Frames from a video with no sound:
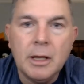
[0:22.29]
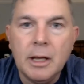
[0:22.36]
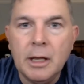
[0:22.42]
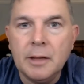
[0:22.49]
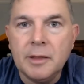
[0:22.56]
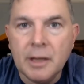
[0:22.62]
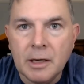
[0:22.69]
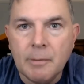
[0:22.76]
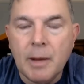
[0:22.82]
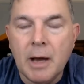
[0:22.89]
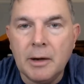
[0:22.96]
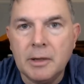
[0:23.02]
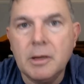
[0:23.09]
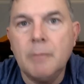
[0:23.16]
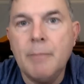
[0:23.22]
and think about
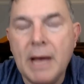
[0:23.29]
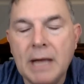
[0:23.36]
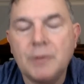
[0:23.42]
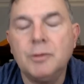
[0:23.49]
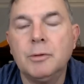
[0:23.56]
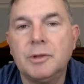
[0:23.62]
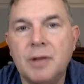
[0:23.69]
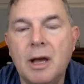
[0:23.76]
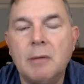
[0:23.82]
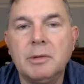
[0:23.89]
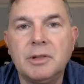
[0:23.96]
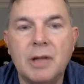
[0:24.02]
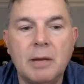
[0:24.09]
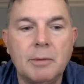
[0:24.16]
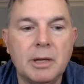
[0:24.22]
and come back to it time
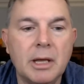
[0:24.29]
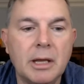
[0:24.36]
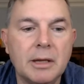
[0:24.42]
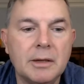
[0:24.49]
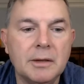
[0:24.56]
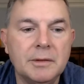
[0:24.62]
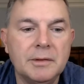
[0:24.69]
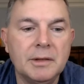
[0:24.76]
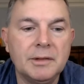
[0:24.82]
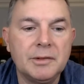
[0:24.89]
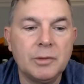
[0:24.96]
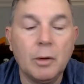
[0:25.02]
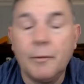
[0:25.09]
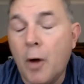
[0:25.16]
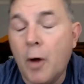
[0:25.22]
and time again, because this
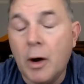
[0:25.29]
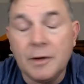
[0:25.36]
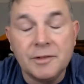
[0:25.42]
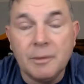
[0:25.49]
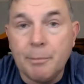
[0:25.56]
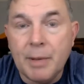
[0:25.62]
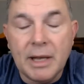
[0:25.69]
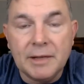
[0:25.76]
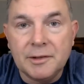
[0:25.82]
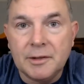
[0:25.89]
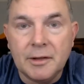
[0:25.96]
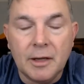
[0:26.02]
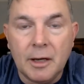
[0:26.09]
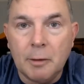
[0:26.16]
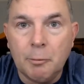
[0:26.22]
so far is the
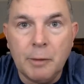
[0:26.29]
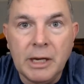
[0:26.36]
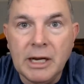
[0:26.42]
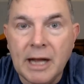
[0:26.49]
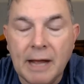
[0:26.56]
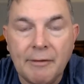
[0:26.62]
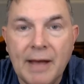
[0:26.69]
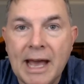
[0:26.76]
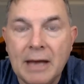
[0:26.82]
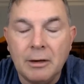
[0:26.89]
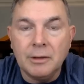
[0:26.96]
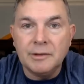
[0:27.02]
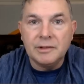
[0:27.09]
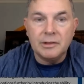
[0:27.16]
best uh, read I've had on the